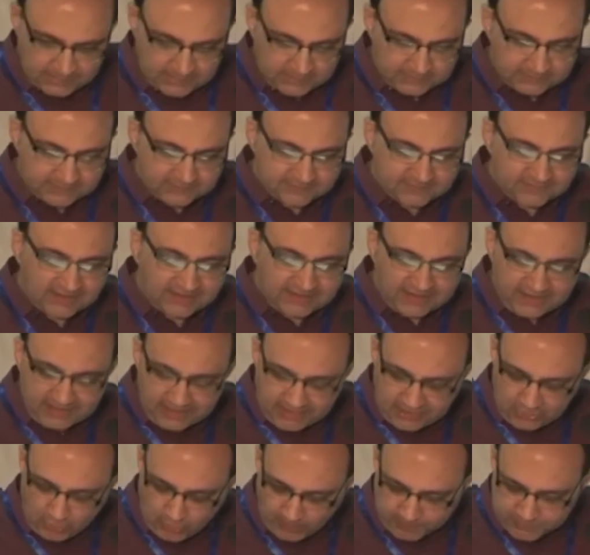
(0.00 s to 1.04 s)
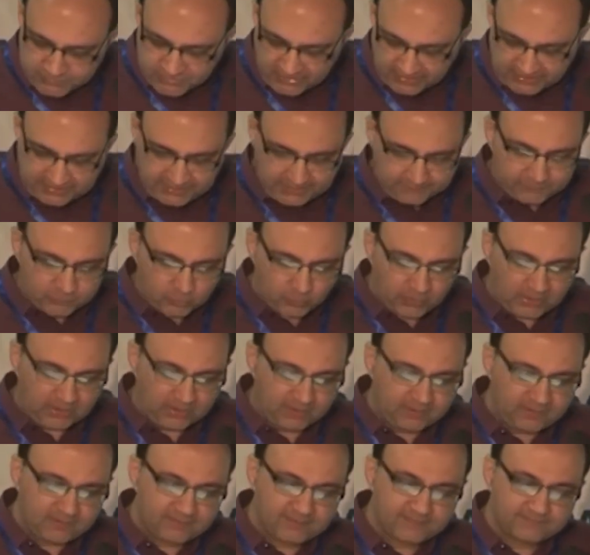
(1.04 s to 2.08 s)
The secondary objectives
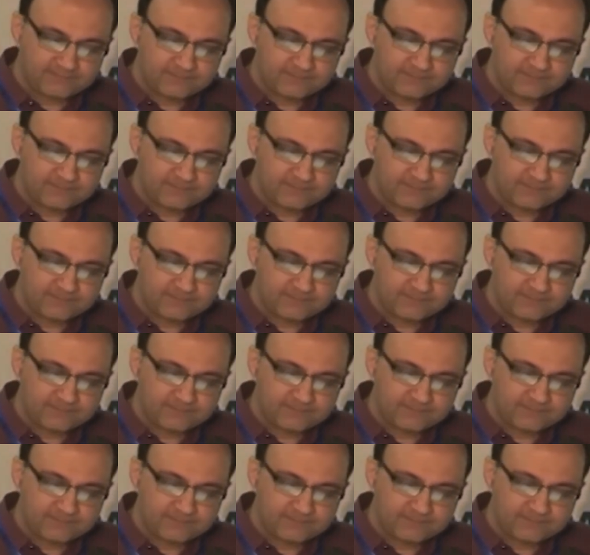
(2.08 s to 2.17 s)
were